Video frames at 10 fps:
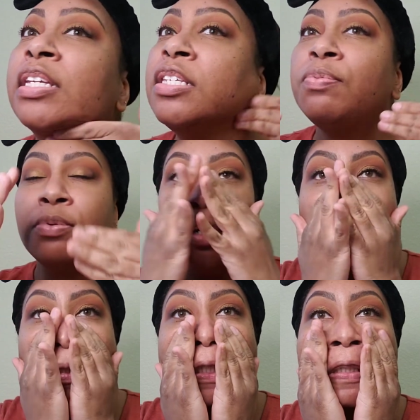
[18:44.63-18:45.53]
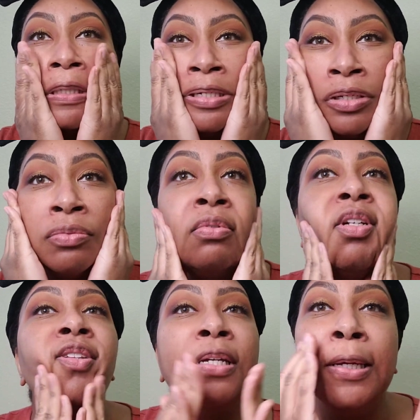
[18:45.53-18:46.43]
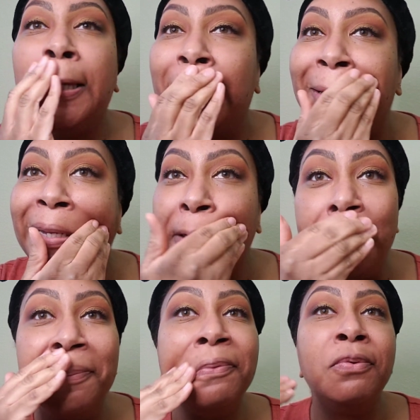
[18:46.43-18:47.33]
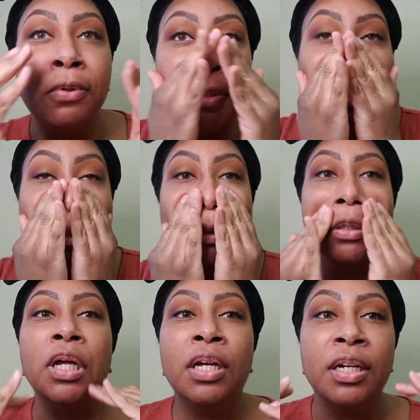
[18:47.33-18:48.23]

this primer is really good for